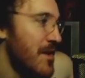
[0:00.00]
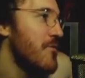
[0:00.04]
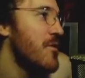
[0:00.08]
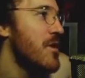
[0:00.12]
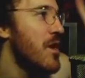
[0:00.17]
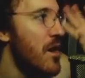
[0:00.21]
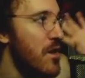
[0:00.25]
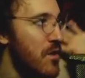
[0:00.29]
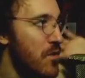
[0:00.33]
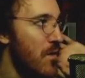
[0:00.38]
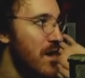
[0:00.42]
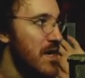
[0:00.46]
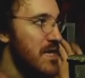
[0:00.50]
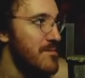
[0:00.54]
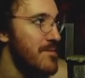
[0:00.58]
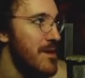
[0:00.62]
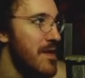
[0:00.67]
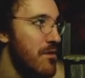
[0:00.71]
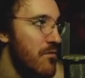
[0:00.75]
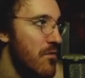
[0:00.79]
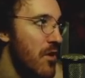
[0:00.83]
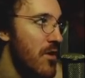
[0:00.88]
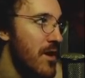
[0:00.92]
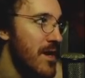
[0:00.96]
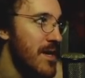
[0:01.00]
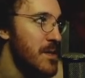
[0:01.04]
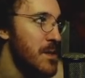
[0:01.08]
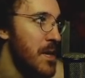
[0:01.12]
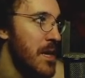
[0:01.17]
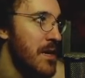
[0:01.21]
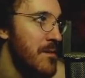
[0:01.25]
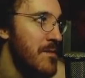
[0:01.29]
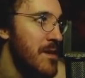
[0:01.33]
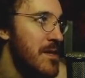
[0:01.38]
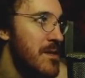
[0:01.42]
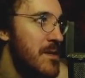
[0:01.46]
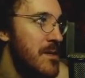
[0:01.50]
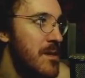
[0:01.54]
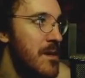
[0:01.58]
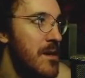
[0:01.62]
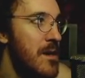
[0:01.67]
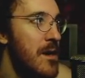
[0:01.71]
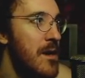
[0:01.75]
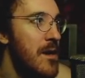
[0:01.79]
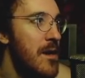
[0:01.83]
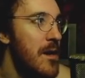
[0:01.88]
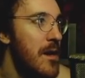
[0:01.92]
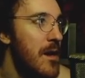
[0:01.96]
that he would otherwise be throwing his enemies.
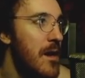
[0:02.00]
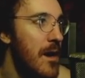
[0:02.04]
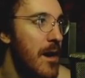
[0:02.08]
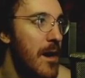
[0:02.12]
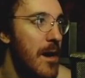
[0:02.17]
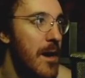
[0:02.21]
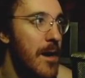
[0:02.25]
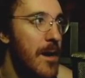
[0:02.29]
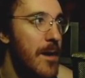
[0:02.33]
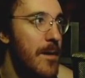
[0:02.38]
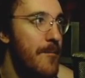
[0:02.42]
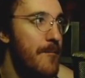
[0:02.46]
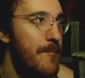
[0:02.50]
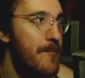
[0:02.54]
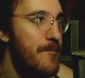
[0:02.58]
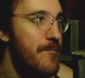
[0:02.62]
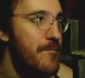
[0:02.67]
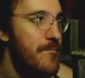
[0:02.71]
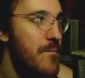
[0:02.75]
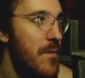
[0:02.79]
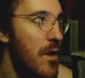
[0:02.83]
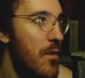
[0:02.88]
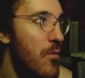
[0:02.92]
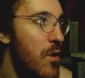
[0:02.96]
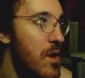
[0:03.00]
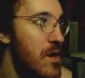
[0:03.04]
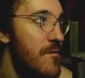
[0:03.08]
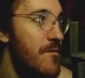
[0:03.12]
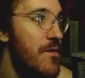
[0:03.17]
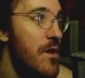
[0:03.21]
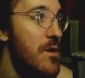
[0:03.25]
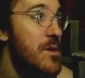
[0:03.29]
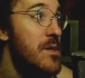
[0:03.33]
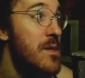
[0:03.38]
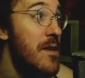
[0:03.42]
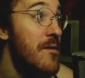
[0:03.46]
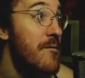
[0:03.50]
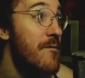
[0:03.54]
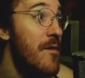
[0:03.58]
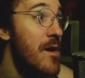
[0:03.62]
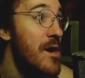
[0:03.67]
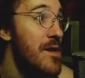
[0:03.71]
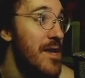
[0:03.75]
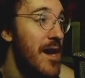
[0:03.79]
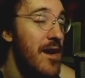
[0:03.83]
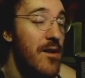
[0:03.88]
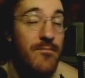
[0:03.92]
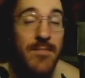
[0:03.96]
One of those can
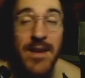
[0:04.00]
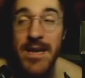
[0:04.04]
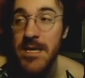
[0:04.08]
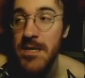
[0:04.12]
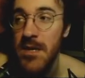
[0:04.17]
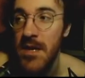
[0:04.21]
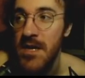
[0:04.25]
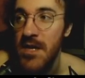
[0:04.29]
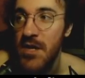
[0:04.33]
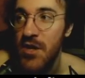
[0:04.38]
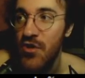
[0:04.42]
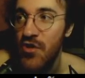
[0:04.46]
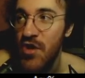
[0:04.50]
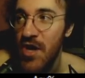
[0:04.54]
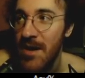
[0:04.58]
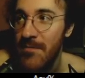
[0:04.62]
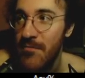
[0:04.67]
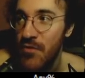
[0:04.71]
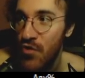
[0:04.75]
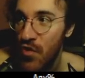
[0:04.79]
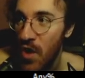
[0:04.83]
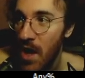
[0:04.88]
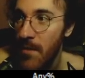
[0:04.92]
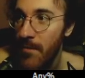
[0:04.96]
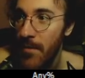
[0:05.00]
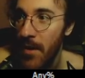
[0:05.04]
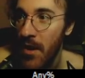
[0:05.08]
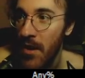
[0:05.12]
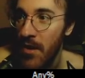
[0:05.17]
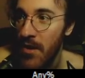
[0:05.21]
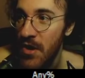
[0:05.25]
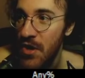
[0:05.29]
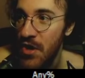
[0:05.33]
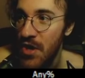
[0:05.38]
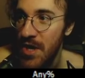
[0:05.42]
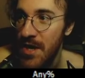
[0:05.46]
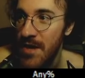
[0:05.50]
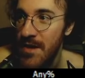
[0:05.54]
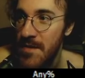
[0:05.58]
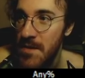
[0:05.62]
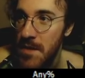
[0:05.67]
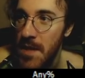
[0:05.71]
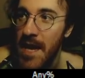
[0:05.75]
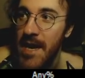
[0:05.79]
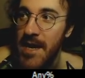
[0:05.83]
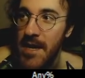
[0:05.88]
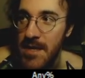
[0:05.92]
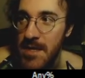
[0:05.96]
fall down based on its gem drop RNG, and
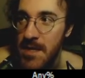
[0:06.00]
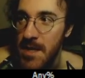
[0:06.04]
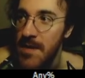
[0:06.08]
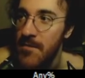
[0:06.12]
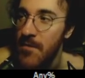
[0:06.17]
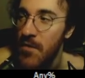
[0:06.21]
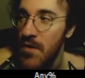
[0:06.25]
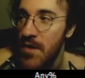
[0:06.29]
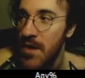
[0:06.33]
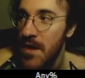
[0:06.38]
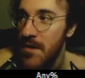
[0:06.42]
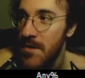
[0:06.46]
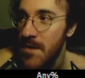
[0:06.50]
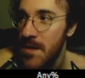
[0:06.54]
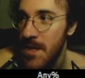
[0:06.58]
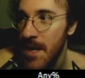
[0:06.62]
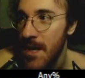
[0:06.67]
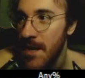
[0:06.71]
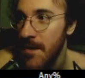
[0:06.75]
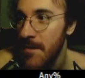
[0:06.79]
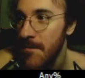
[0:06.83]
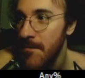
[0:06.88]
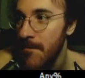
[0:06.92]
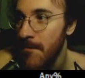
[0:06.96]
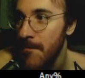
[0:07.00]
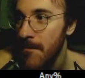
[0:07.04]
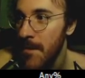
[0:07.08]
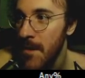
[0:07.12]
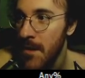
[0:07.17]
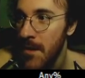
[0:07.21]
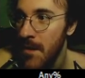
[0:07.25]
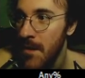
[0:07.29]
so that can save you another second.